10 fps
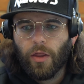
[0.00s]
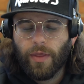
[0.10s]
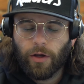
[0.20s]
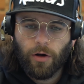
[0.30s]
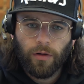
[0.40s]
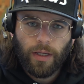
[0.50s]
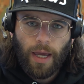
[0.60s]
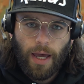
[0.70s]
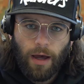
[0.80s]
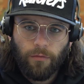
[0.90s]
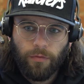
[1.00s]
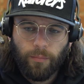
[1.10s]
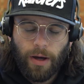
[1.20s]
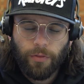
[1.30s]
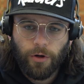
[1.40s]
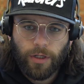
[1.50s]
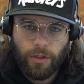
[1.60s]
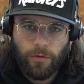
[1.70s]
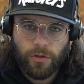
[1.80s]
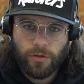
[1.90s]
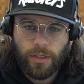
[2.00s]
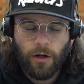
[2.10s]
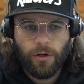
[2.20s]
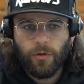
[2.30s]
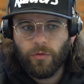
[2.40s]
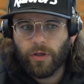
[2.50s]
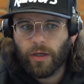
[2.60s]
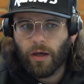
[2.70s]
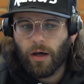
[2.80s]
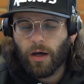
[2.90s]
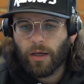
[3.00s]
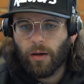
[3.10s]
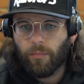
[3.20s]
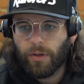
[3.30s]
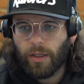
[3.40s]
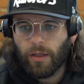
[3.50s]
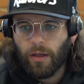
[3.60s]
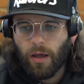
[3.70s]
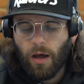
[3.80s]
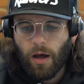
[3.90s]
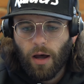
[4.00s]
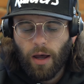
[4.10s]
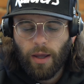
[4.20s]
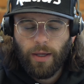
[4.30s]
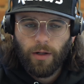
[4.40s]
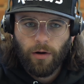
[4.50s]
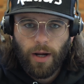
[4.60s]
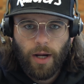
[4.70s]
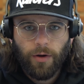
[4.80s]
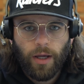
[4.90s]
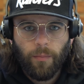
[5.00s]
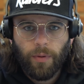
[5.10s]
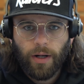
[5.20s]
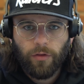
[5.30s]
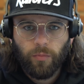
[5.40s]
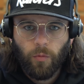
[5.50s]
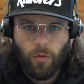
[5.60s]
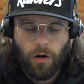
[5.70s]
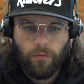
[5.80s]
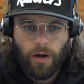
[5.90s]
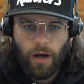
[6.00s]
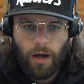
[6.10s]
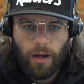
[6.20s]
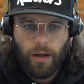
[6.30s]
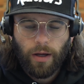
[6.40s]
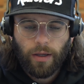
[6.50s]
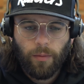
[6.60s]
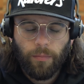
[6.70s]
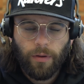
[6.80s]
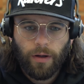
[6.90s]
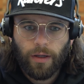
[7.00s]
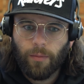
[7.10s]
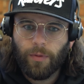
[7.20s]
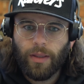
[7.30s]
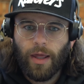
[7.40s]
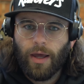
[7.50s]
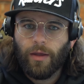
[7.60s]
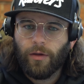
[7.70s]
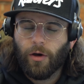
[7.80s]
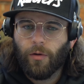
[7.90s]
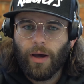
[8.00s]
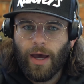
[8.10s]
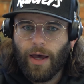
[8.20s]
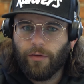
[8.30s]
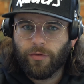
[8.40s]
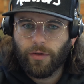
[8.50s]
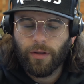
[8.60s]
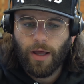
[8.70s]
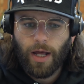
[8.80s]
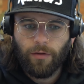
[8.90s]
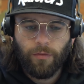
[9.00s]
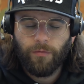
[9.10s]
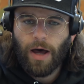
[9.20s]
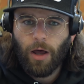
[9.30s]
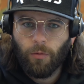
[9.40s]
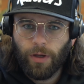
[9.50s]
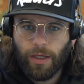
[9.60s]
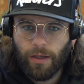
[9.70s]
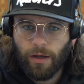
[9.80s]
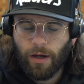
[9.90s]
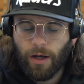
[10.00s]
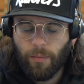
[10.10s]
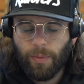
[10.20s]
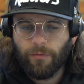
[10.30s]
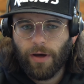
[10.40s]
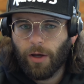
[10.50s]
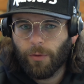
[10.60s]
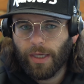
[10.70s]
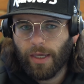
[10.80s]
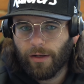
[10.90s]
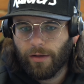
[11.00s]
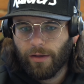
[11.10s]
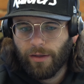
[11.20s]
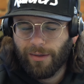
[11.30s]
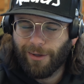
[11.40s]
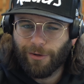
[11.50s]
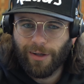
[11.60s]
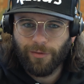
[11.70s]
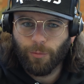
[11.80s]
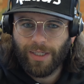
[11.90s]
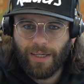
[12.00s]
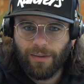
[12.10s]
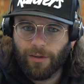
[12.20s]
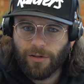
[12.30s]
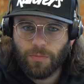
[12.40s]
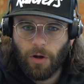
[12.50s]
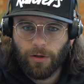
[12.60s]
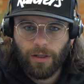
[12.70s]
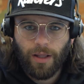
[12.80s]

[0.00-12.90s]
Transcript: they currently have about 30 users and are using a, a company in our area, but it's more of a, a, a company that you know has a lot of following, um, big following, and you know doesn't really get to their smaller